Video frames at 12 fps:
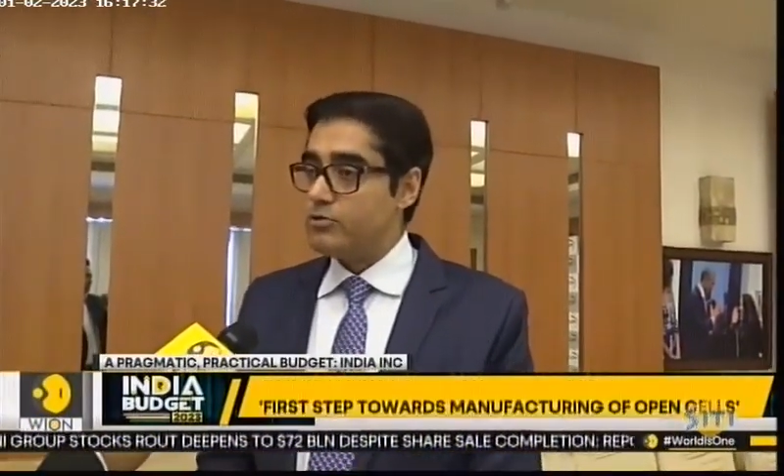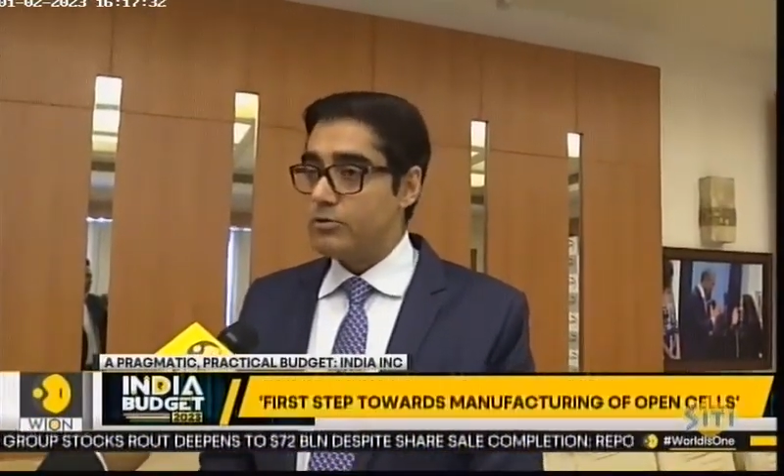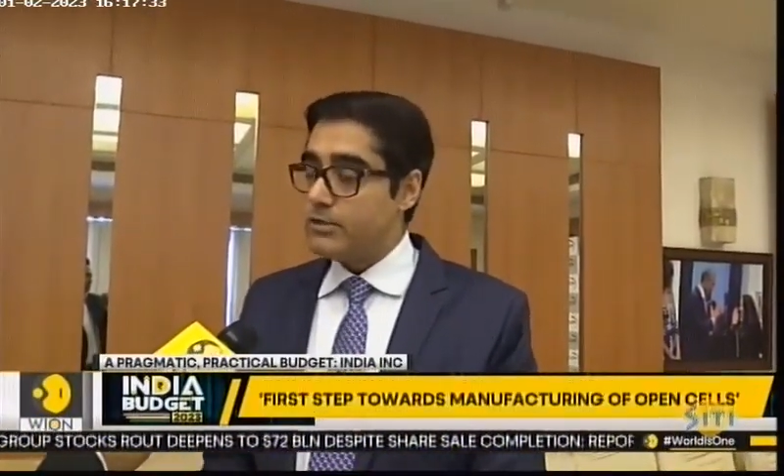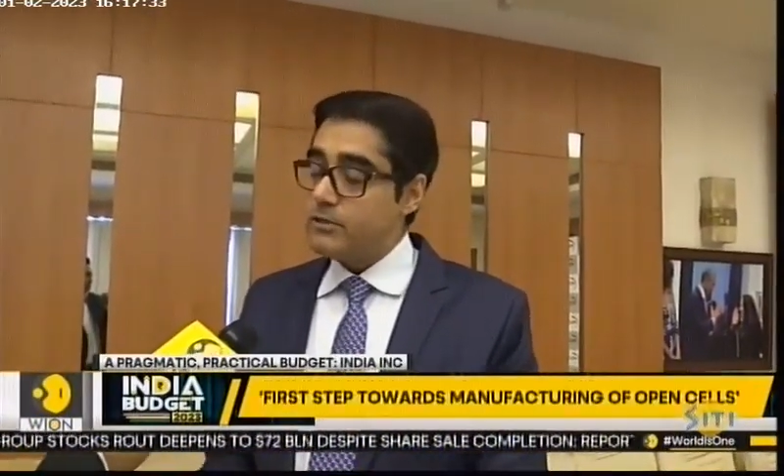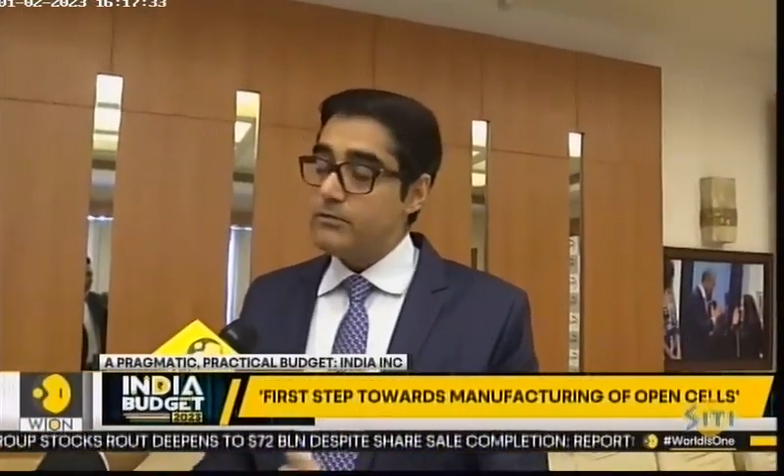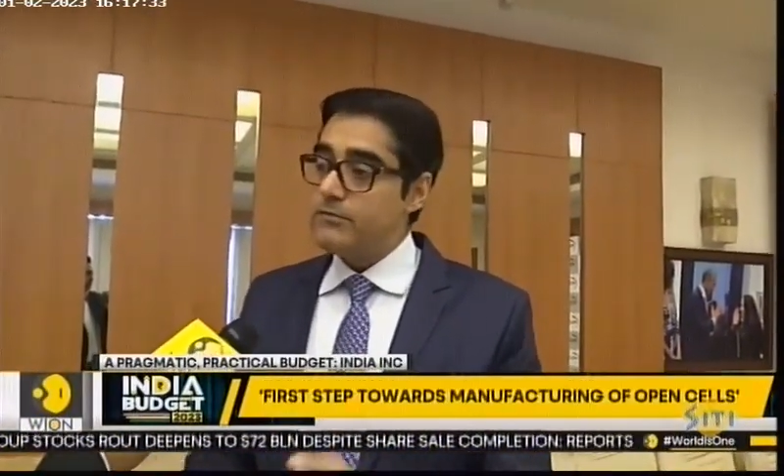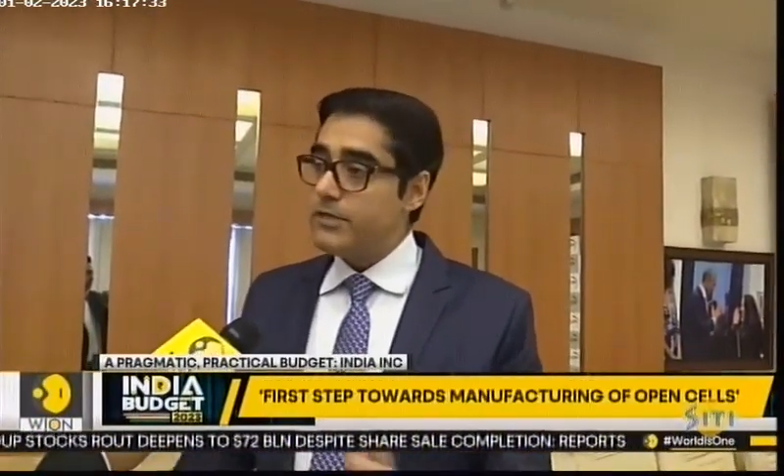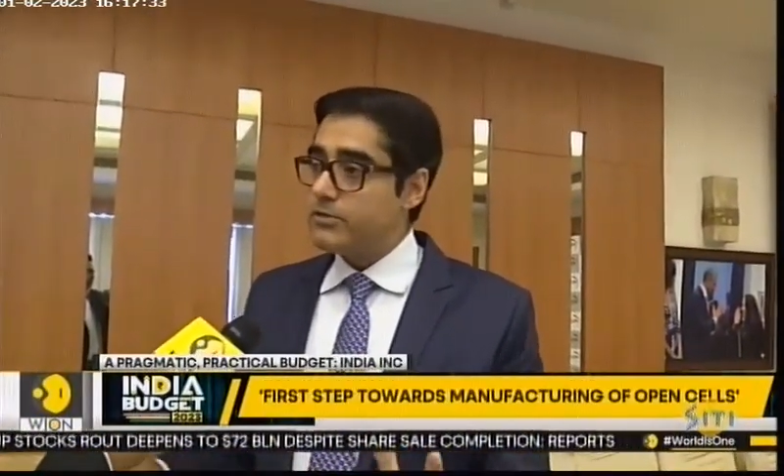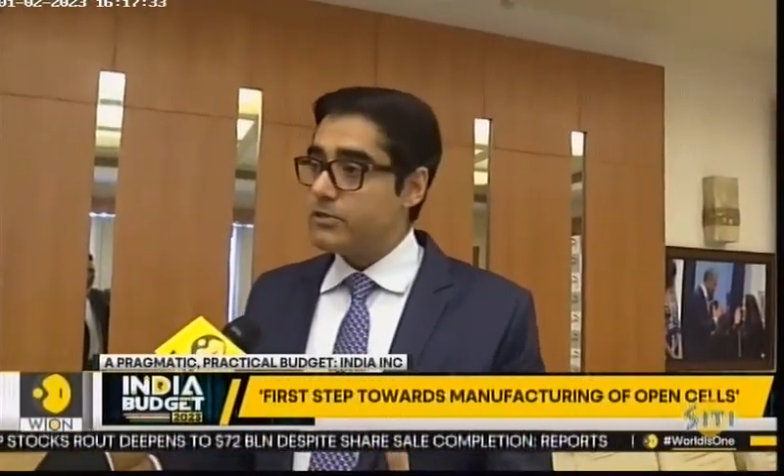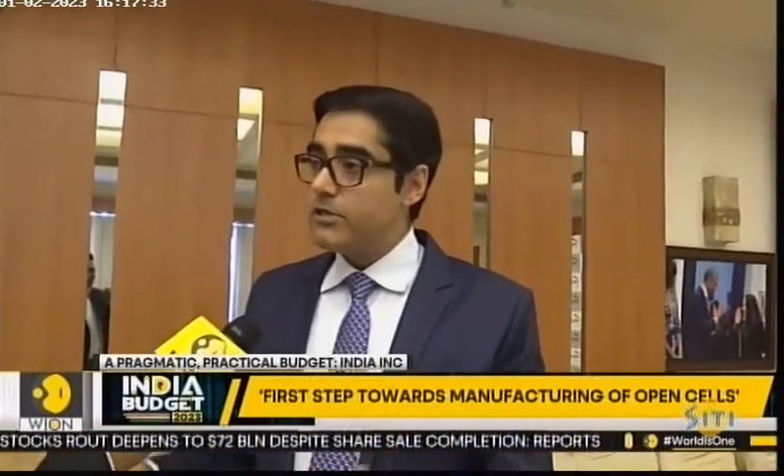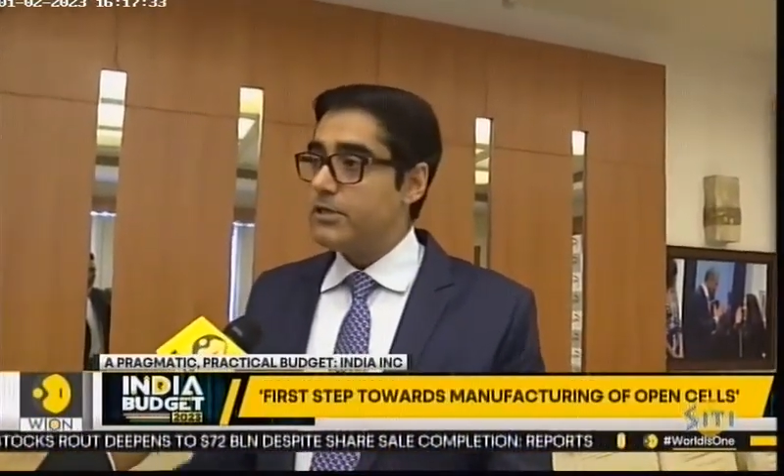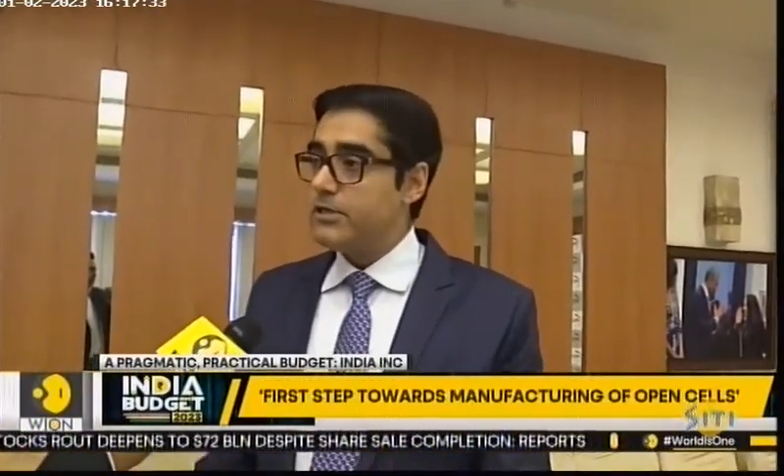So this is a very
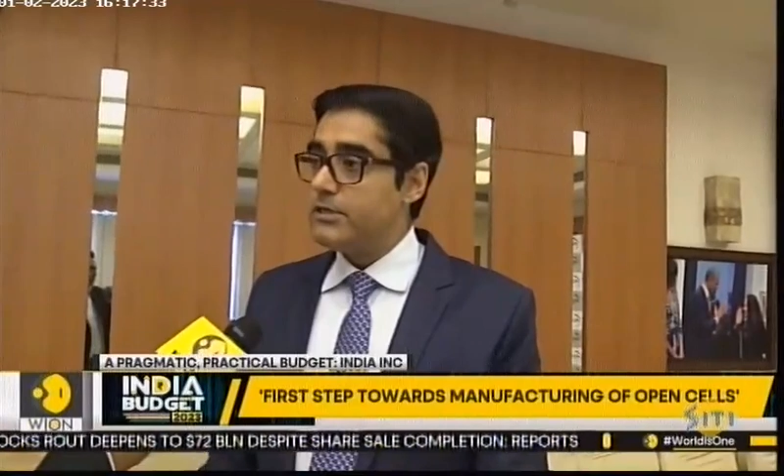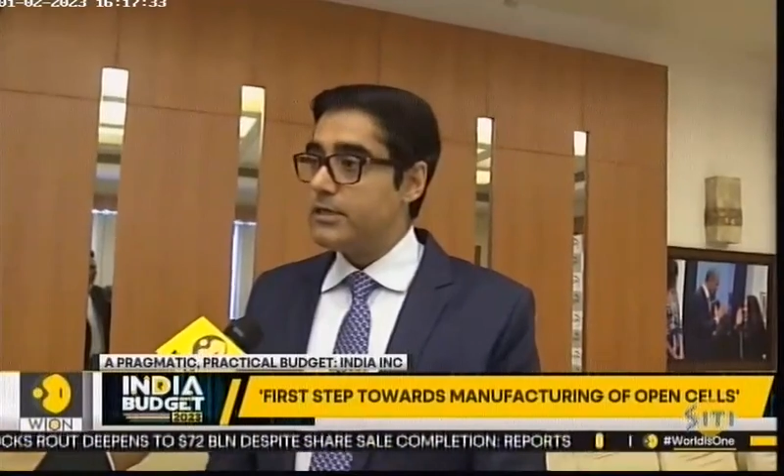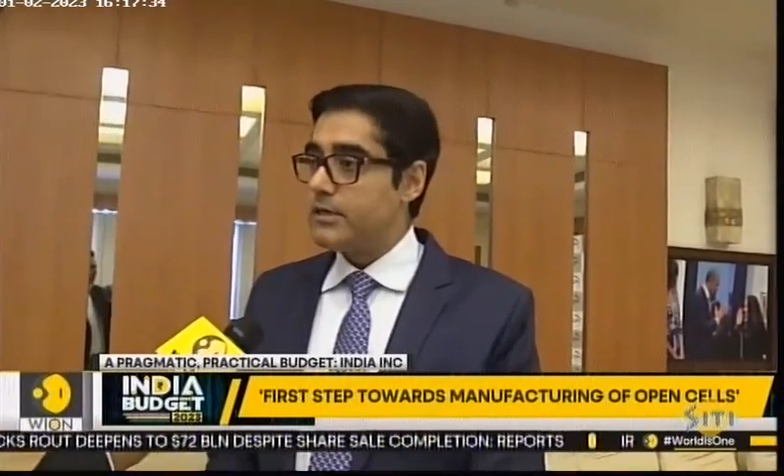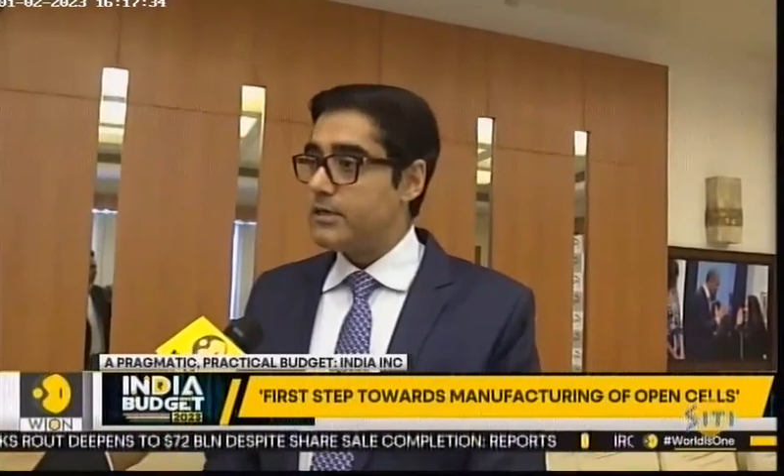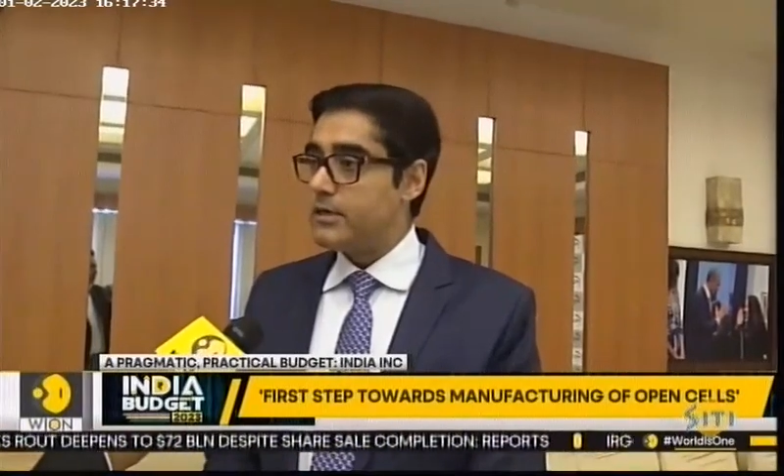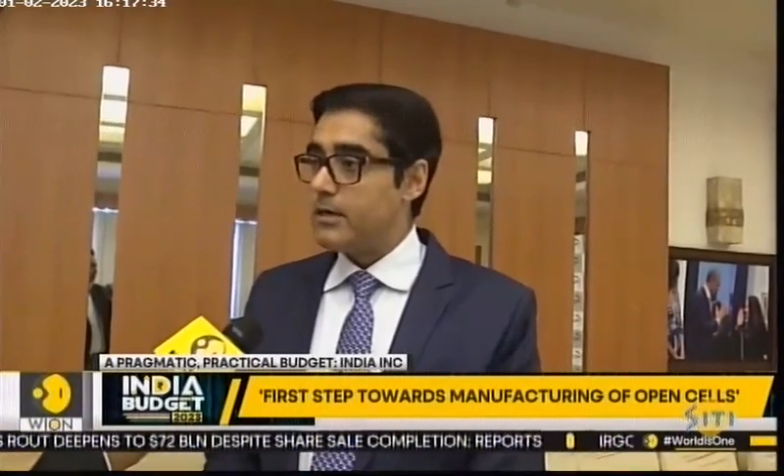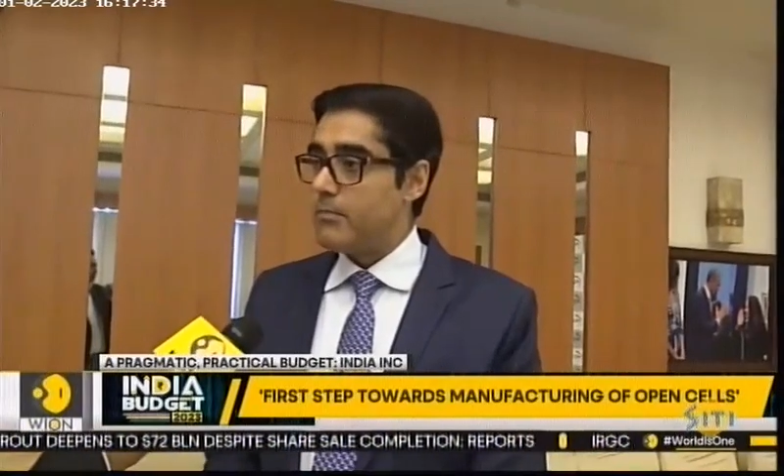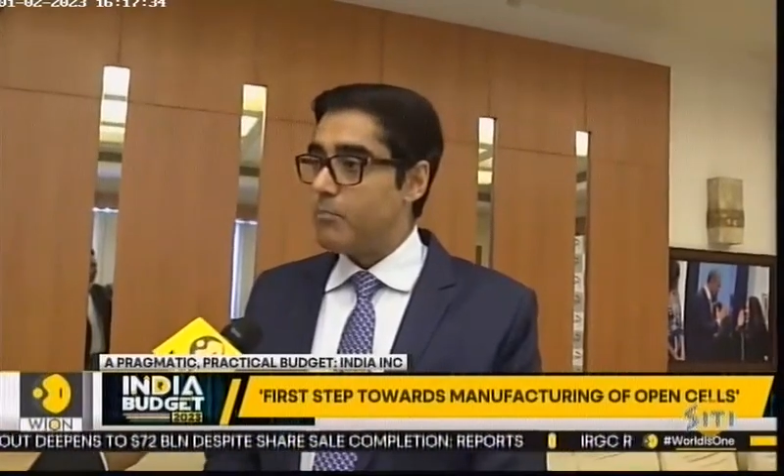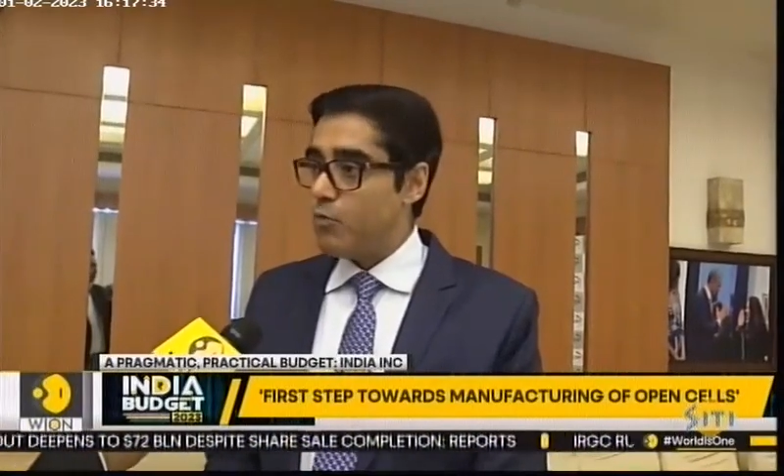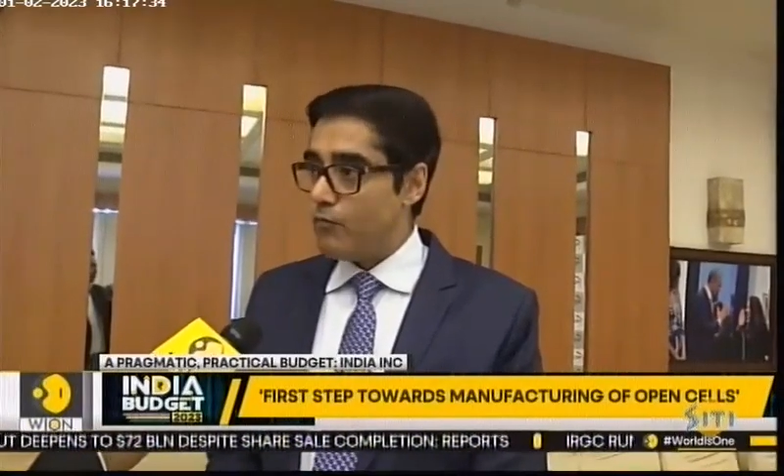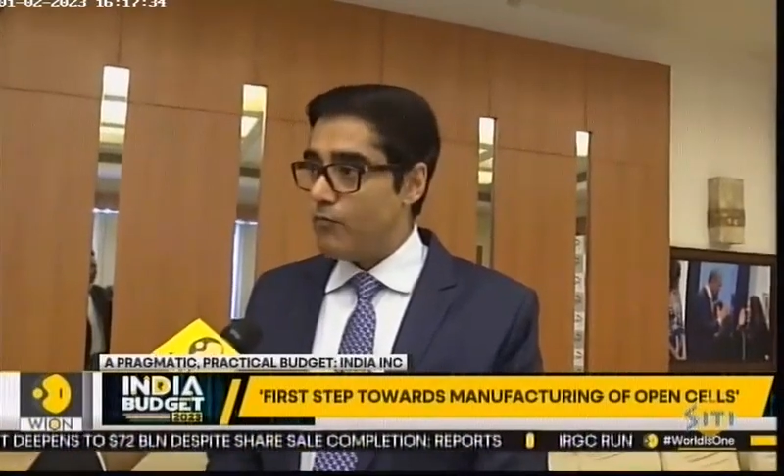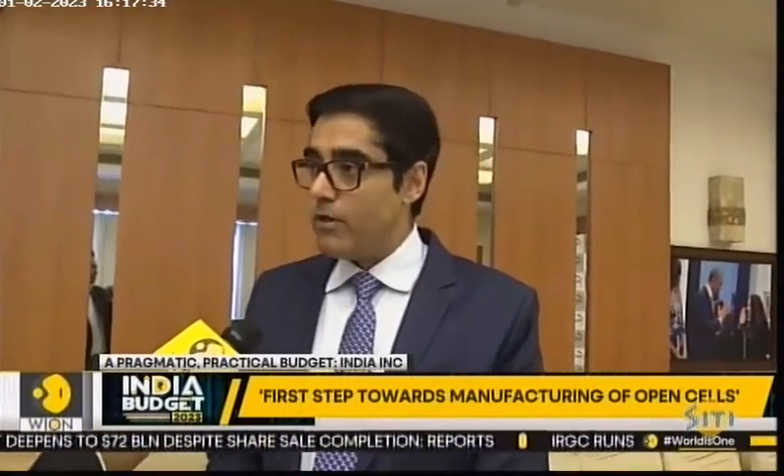strategic
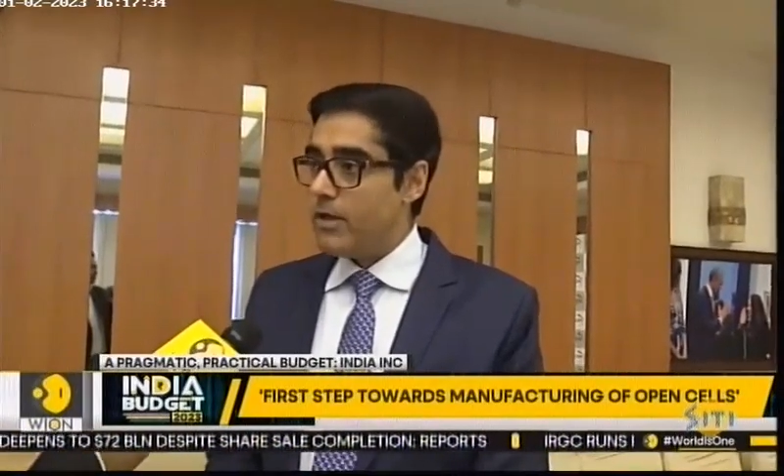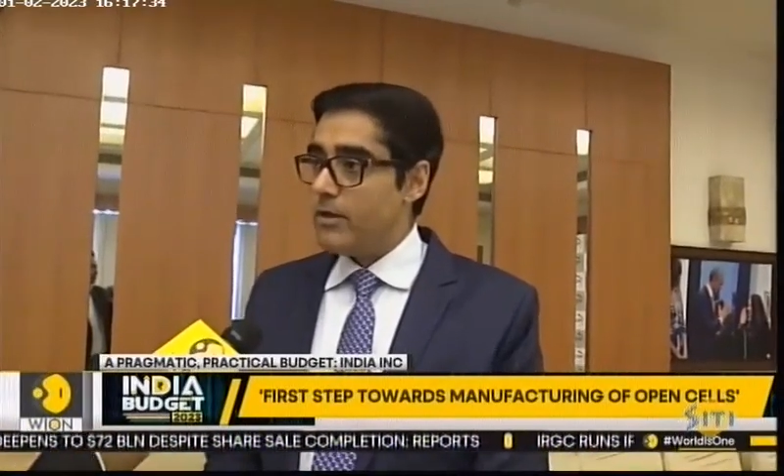move,